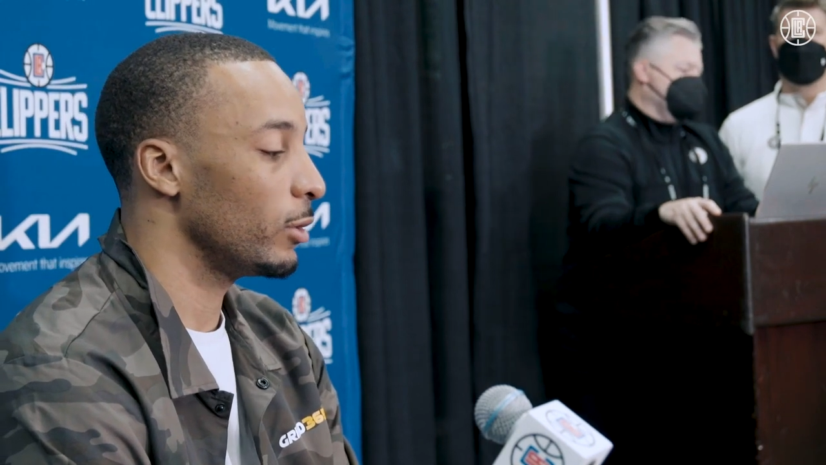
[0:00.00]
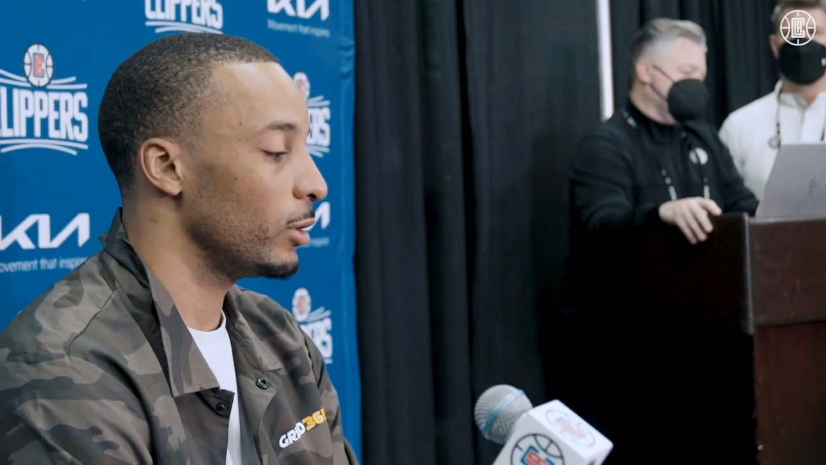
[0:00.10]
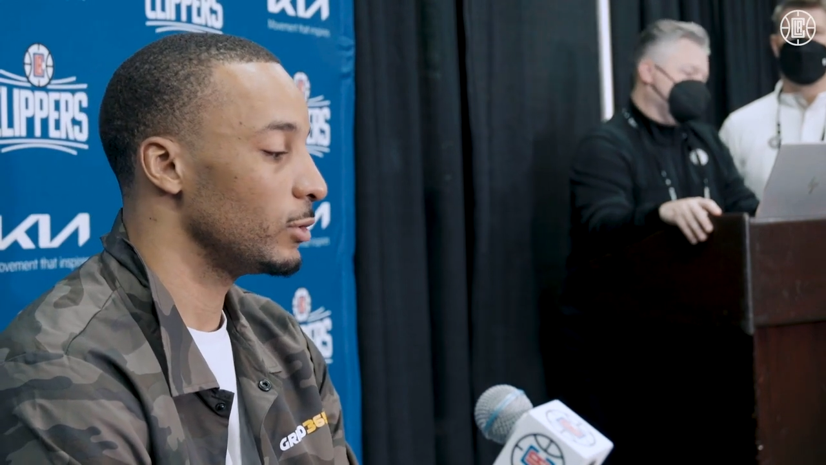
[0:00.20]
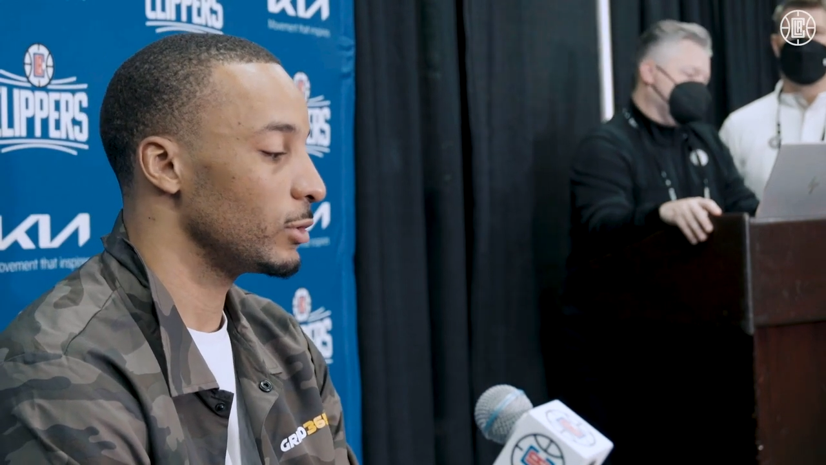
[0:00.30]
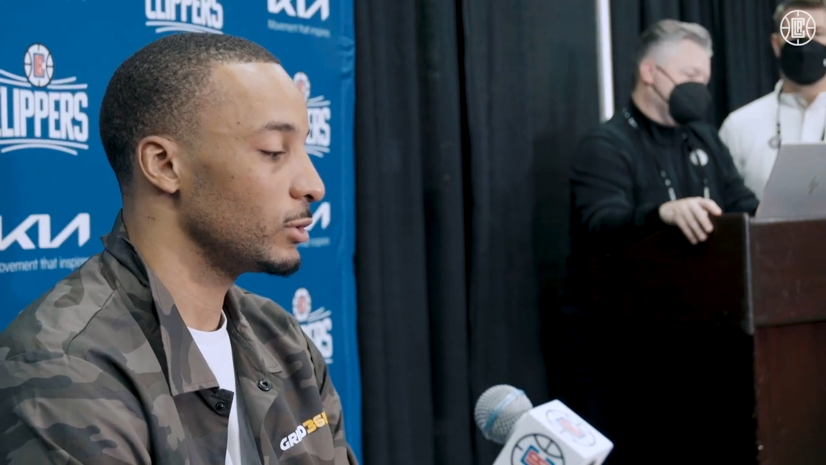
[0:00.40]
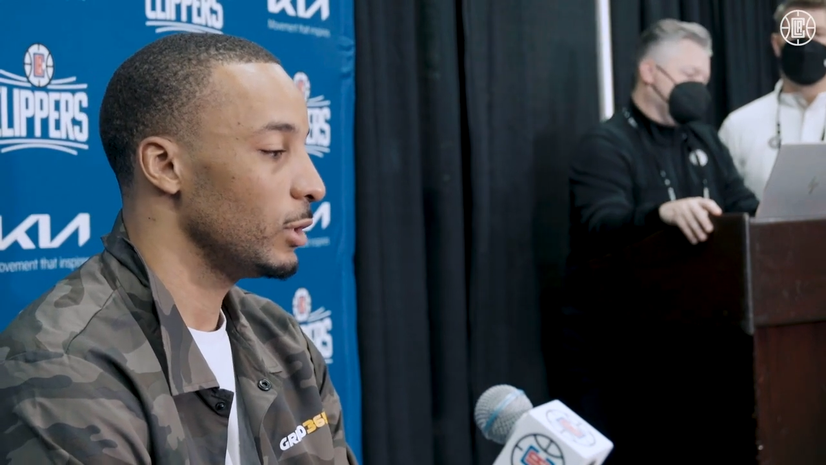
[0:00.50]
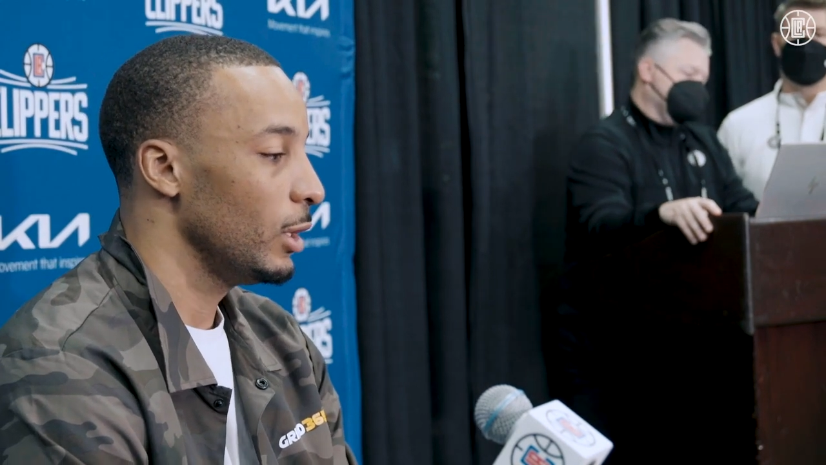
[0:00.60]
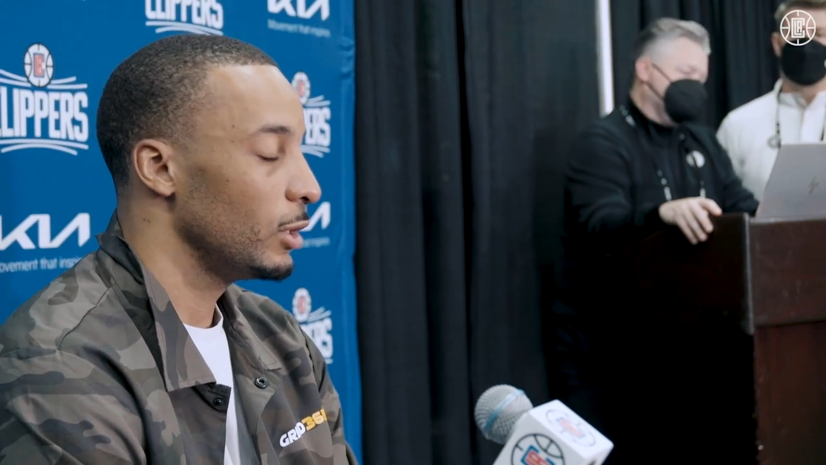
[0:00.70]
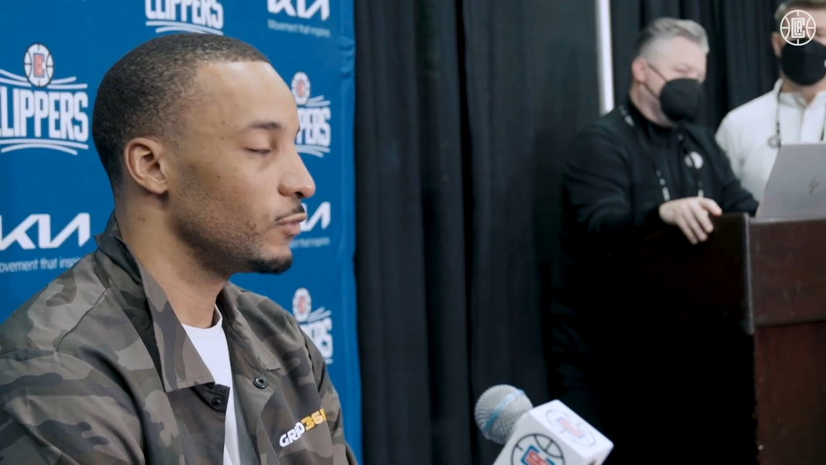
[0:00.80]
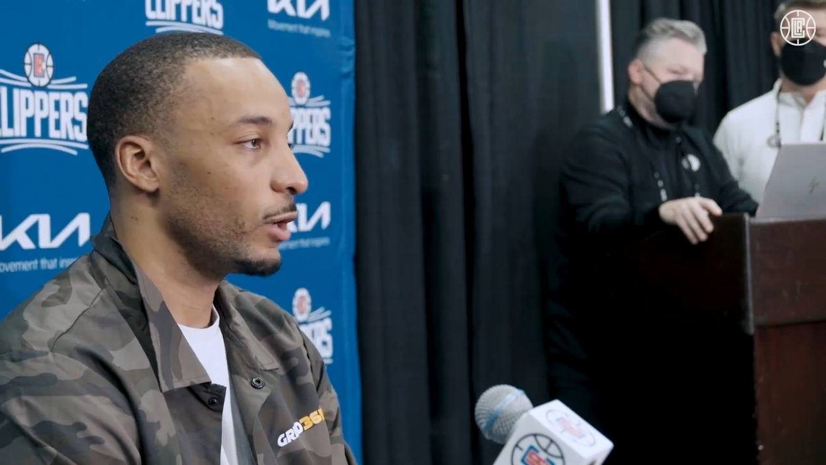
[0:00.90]
there and just
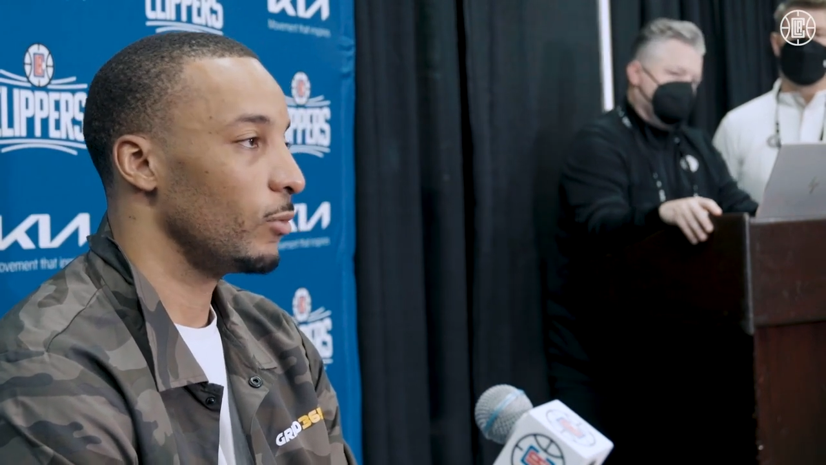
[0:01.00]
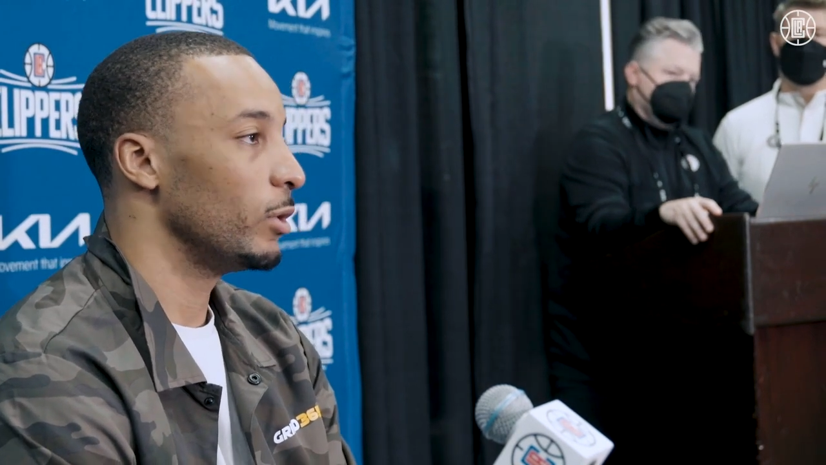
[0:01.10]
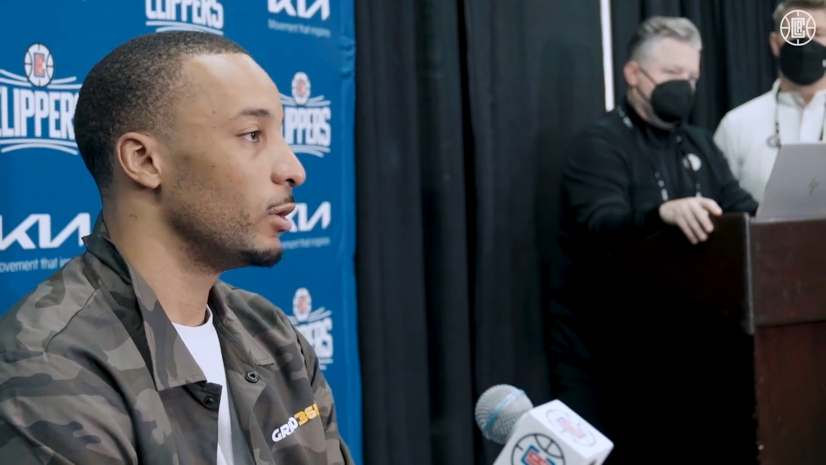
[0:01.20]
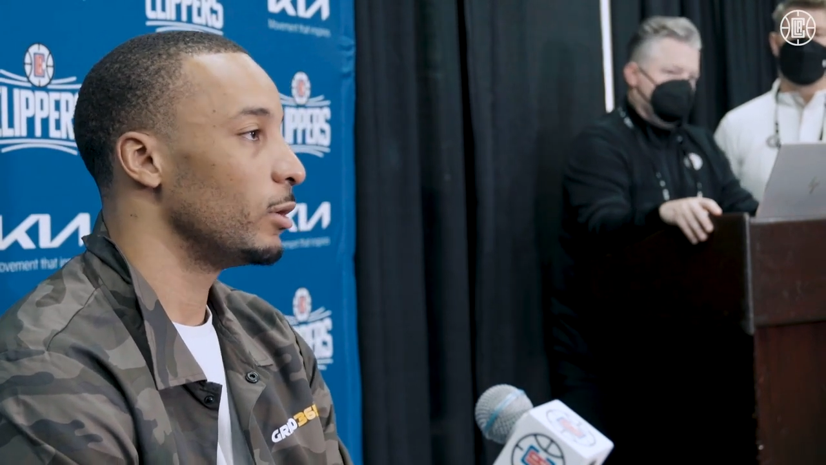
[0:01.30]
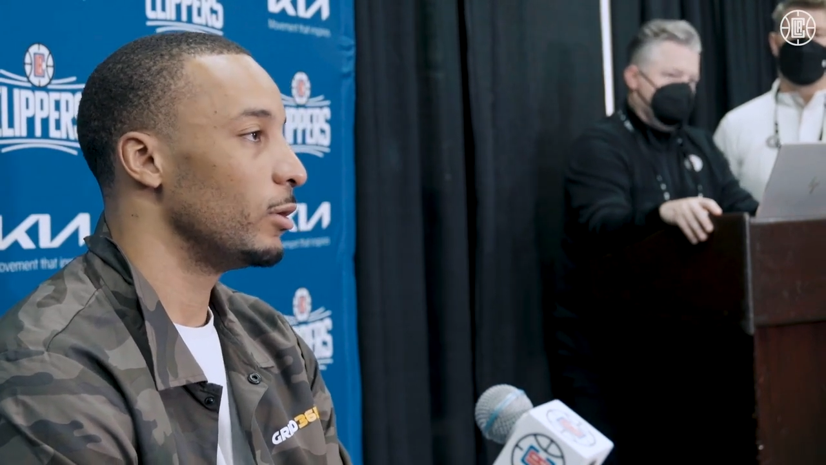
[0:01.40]
try to win.